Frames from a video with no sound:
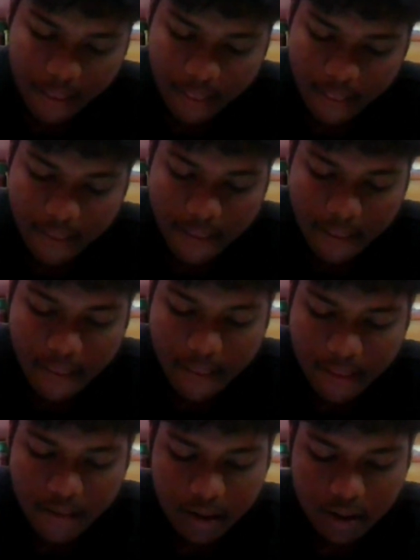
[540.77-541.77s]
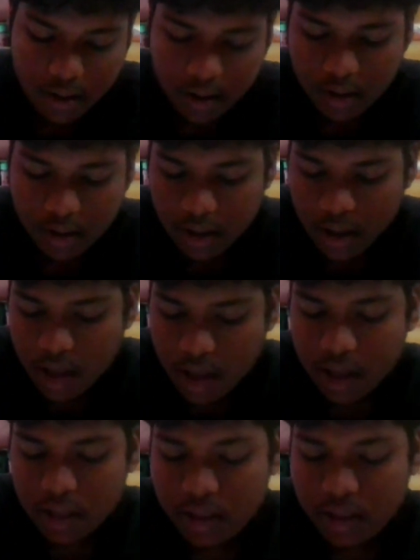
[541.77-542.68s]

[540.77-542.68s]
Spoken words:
The decimal system consists of